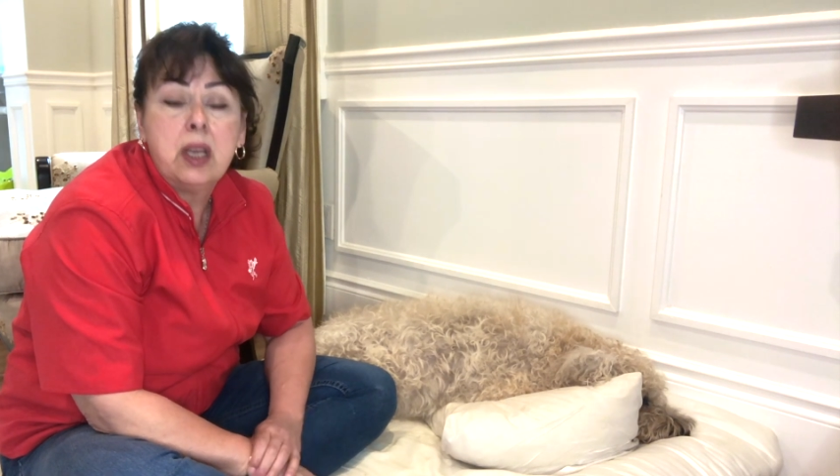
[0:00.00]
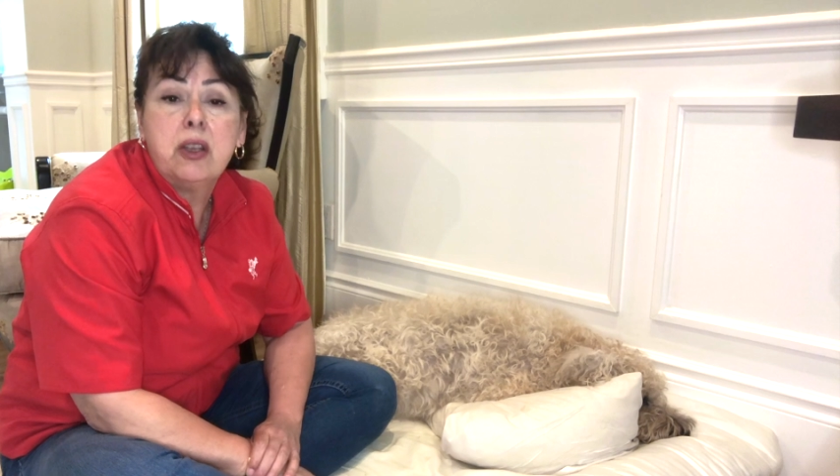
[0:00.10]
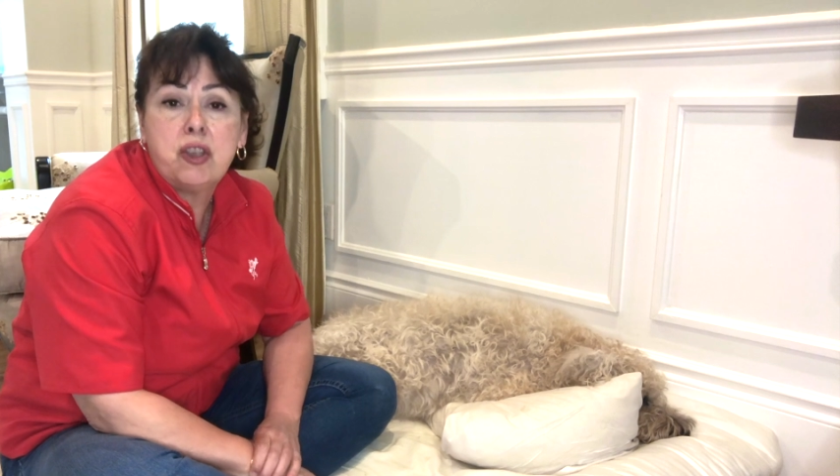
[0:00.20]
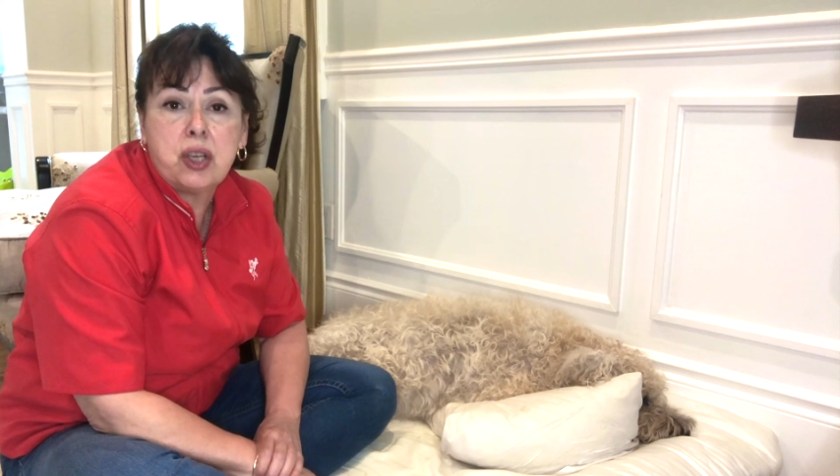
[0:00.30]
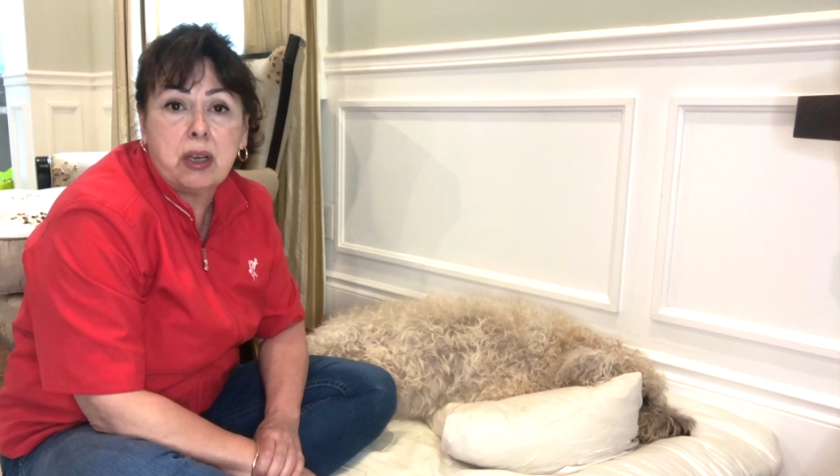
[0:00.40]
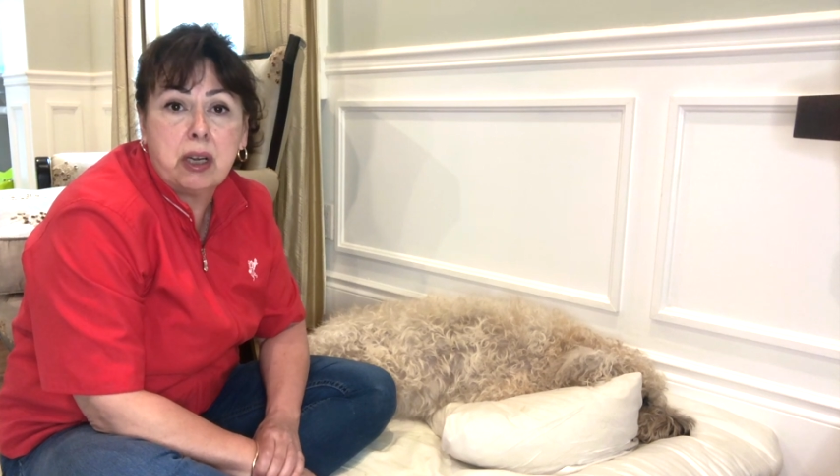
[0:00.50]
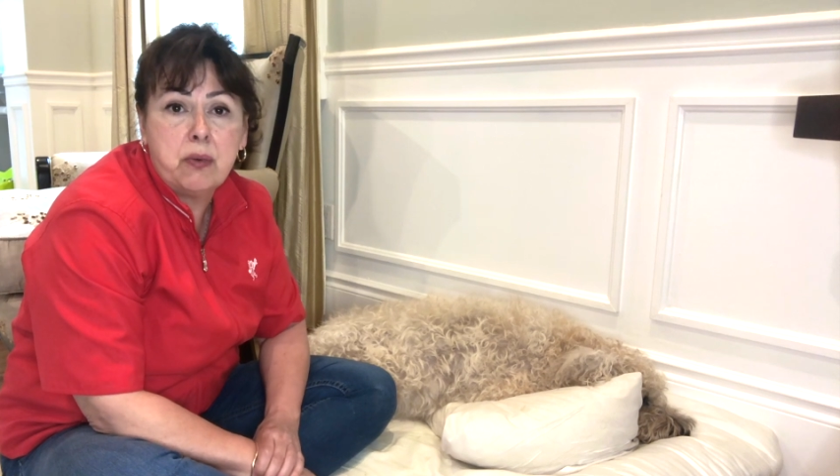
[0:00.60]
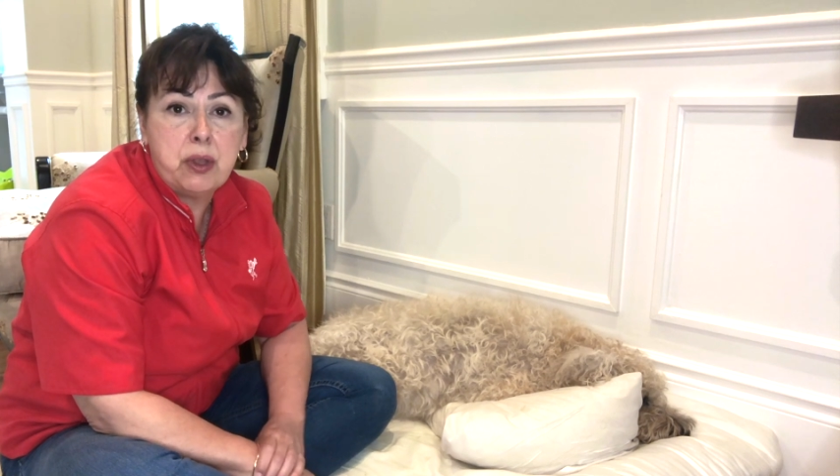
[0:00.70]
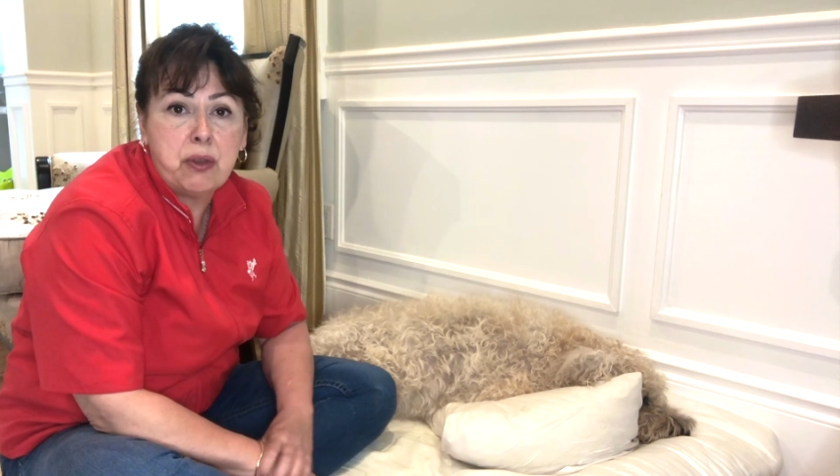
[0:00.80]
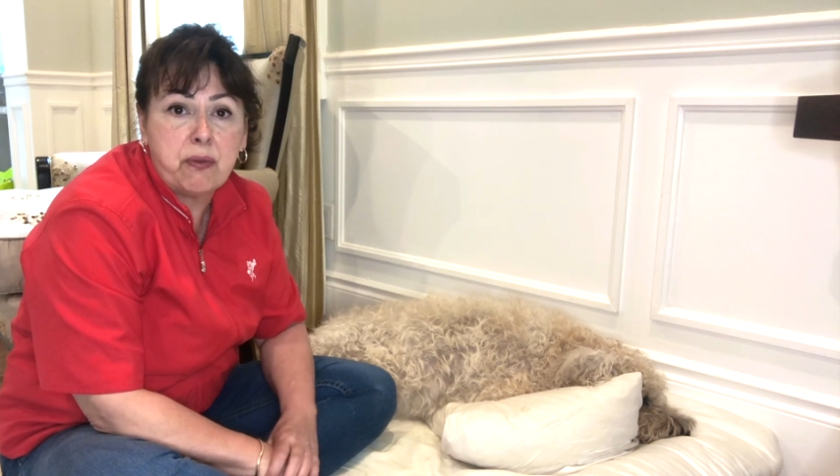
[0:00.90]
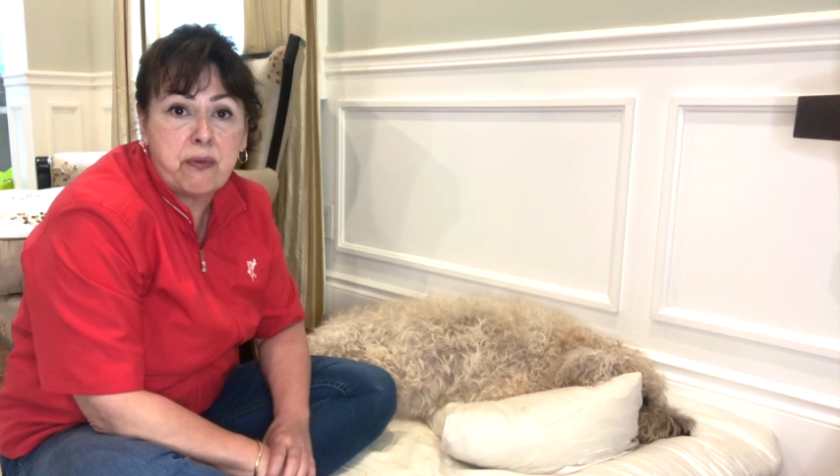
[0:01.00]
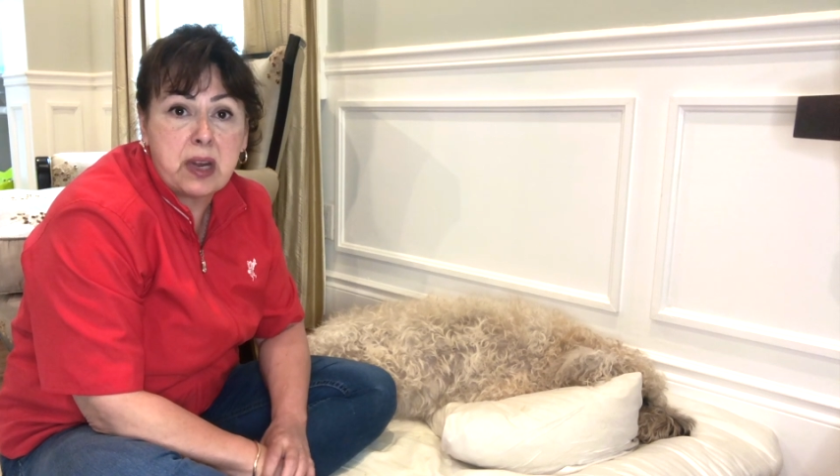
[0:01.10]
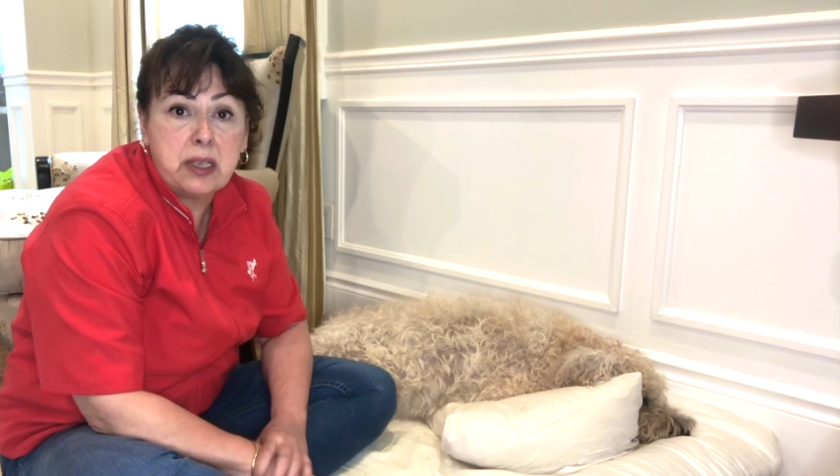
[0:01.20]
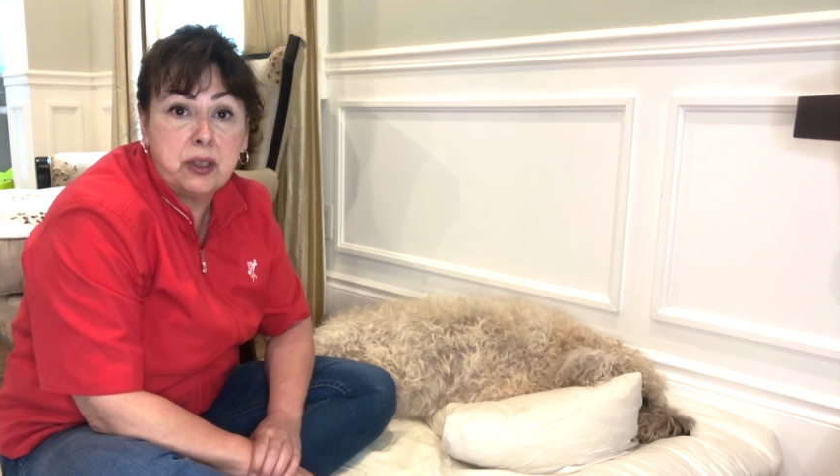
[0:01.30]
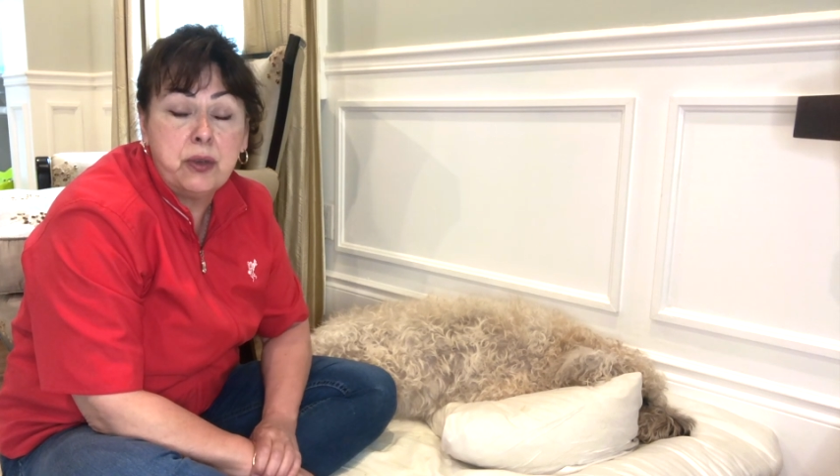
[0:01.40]
share it with your
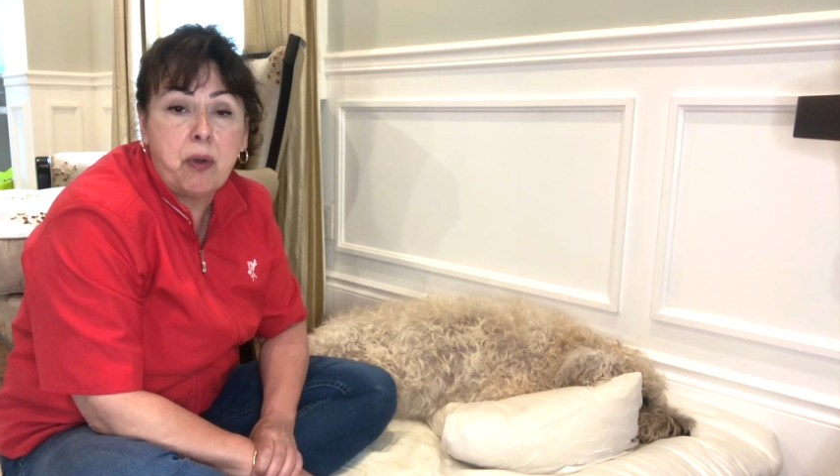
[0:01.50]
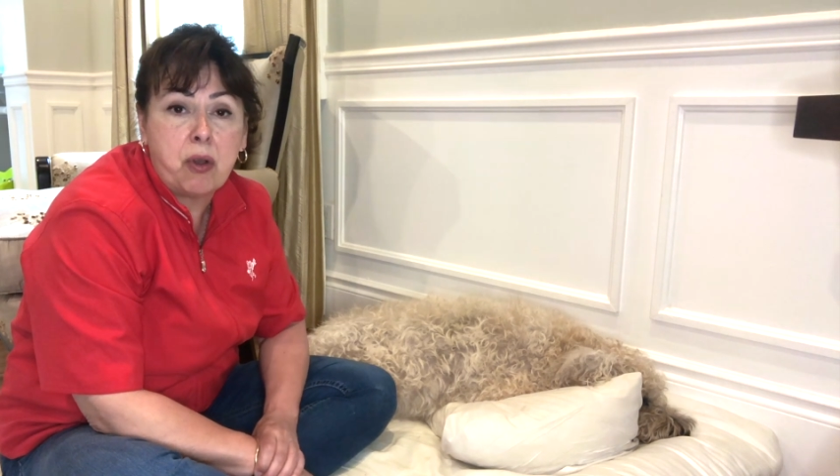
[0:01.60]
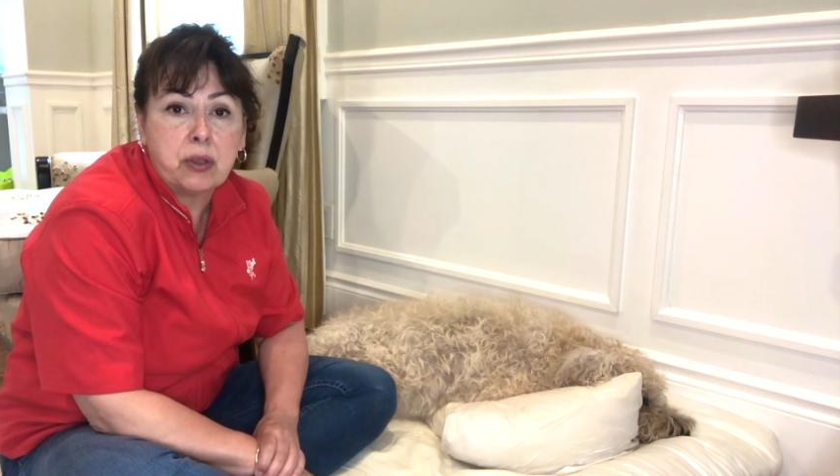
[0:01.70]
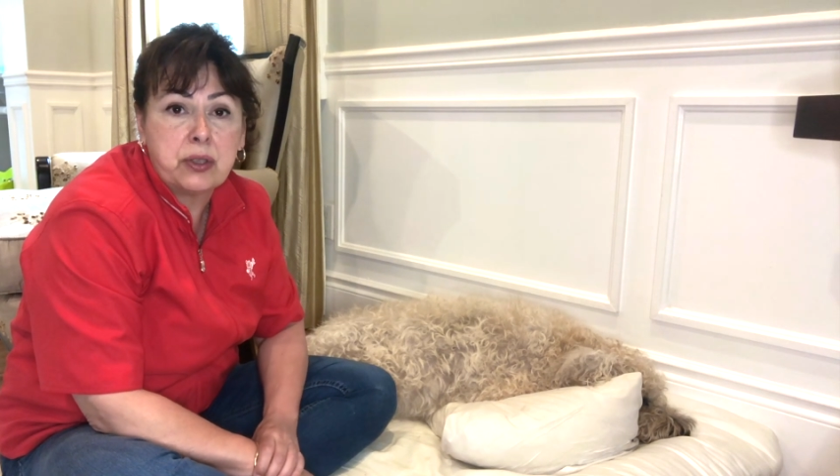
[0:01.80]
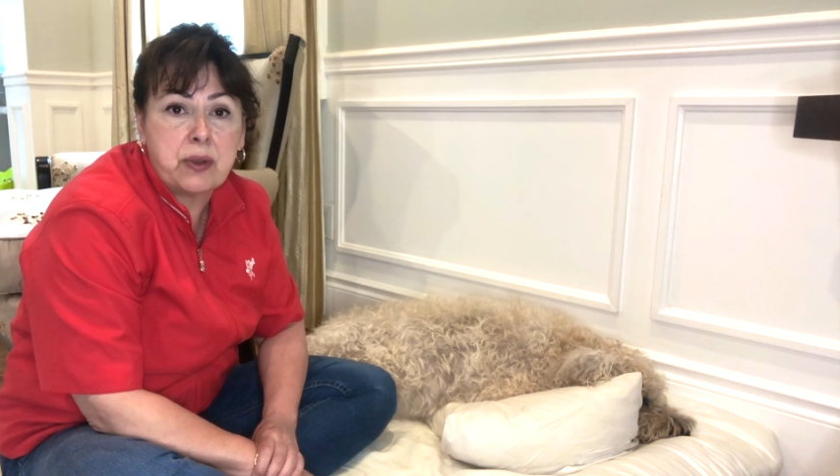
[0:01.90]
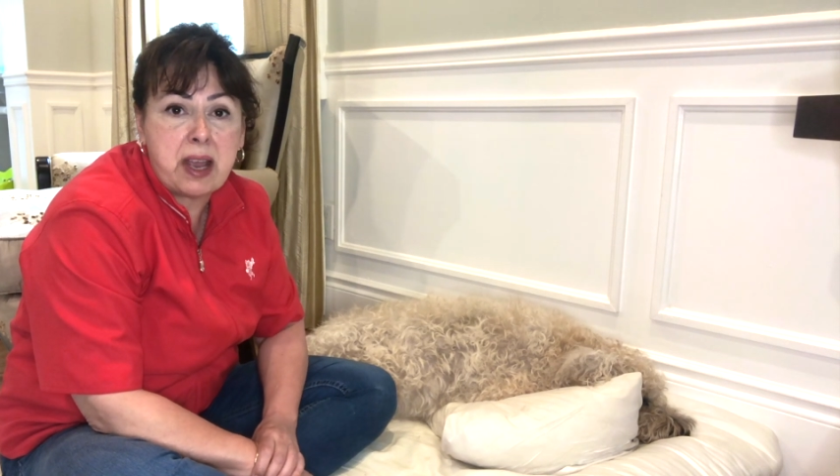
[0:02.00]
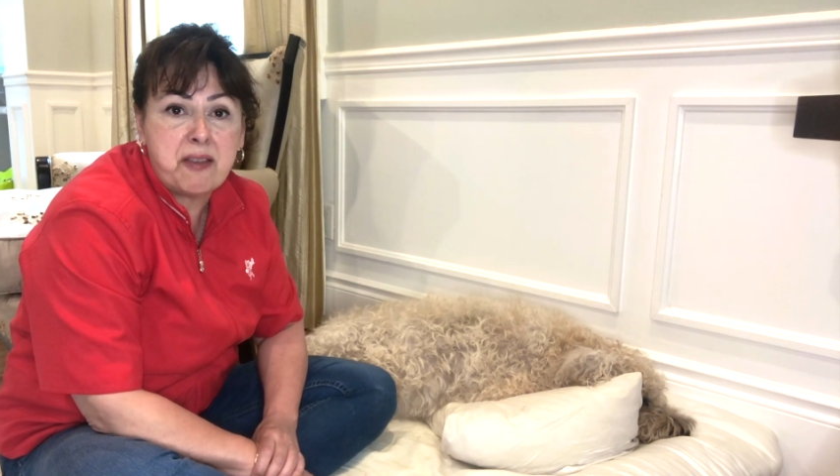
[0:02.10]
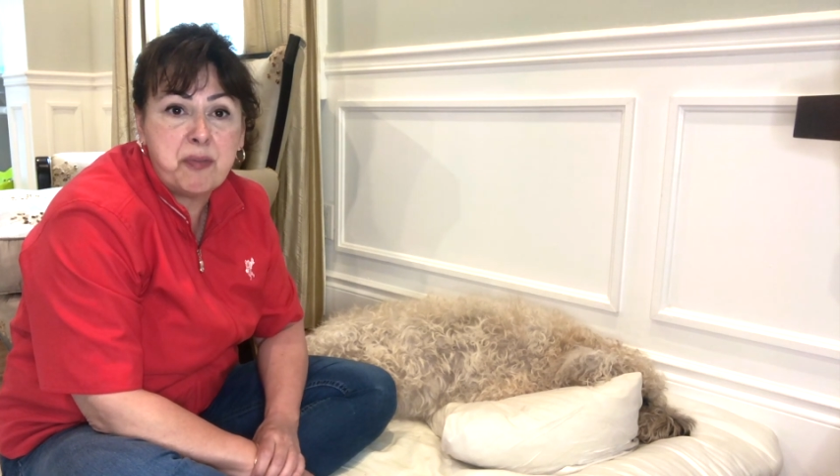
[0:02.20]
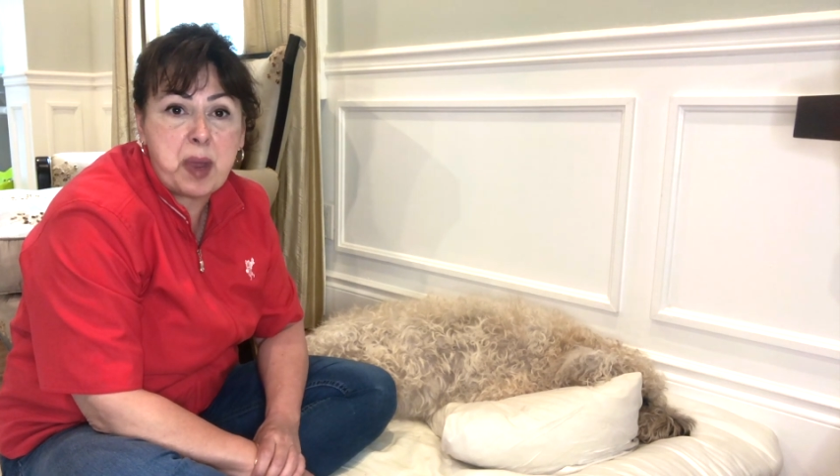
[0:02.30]
friends who also have